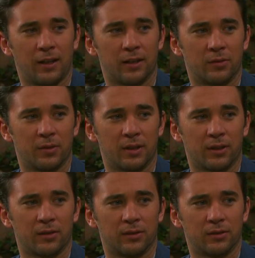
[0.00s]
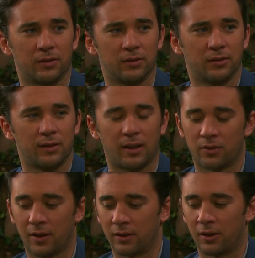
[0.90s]
Yeah, it's ridiculous. I
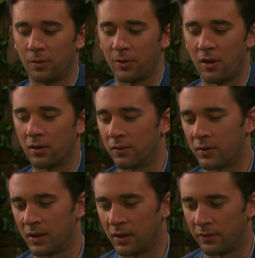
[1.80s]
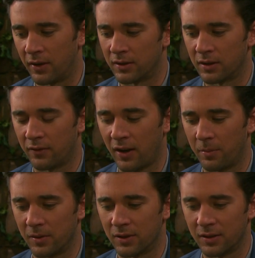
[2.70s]
tried to tell him that all of the events that have
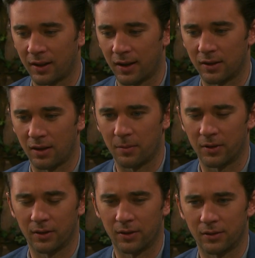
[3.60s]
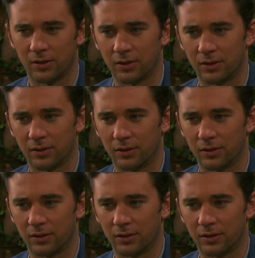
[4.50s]
happened since I got the amulet are just a